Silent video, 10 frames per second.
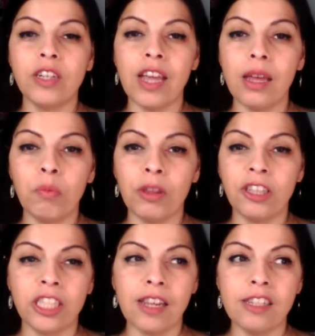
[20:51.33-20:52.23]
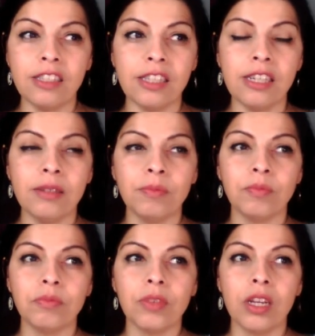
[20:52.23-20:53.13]
Do your um,
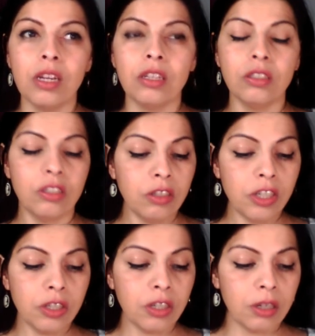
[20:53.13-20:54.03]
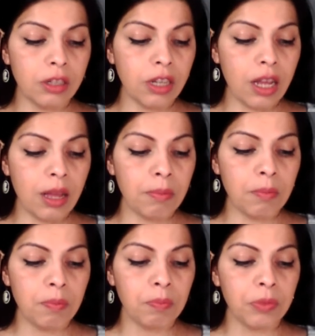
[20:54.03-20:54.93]
um, Jupiter
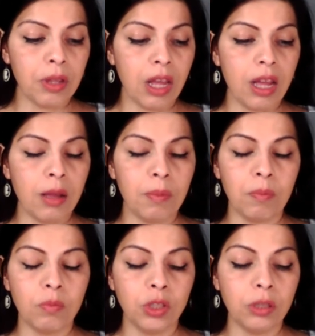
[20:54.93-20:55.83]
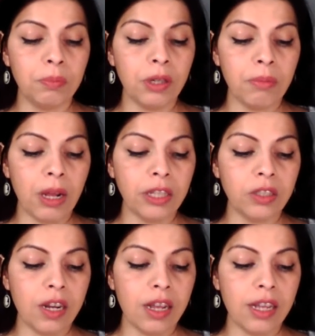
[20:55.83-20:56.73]
mantras um,
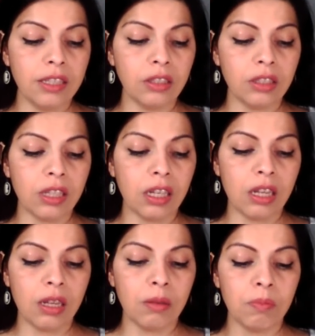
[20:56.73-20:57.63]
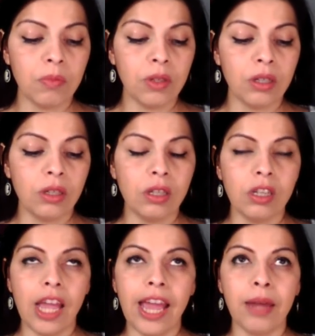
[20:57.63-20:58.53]
and Pluto mantras.
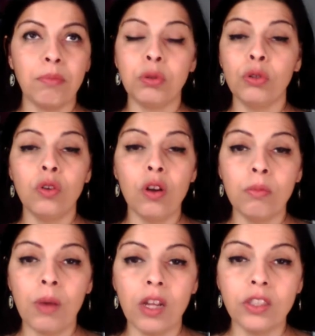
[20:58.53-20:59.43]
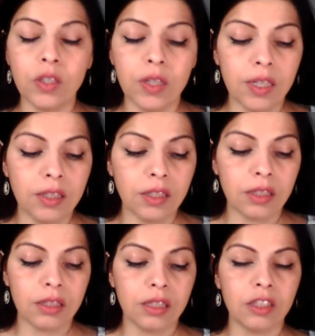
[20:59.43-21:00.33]
You can find them for free
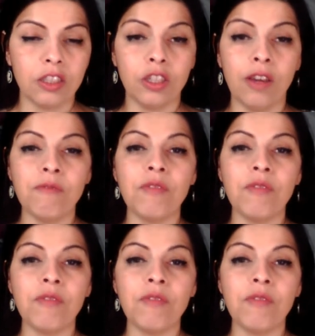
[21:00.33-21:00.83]
on YouTube.